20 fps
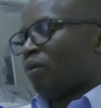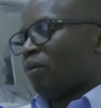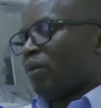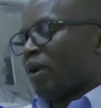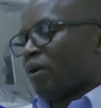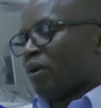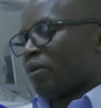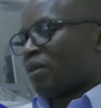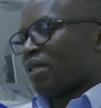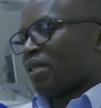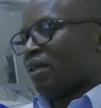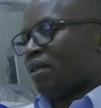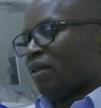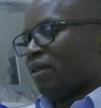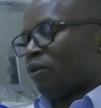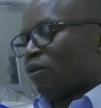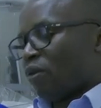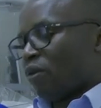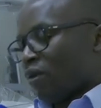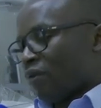biopsy
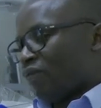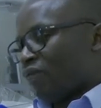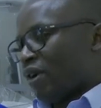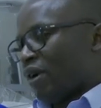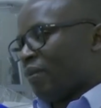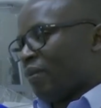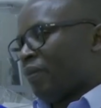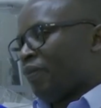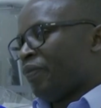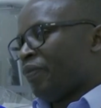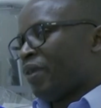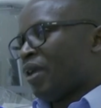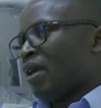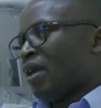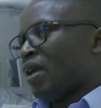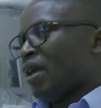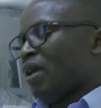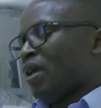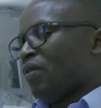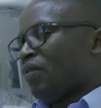to confirm.
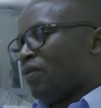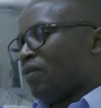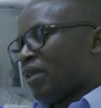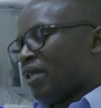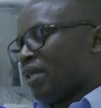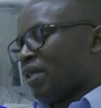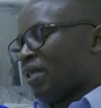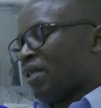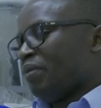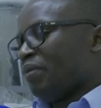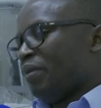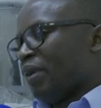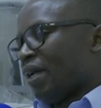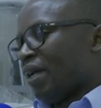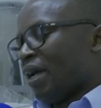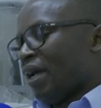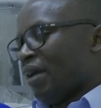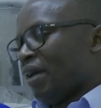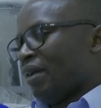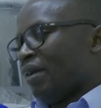If it is
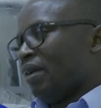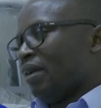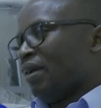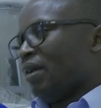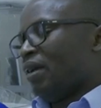benign,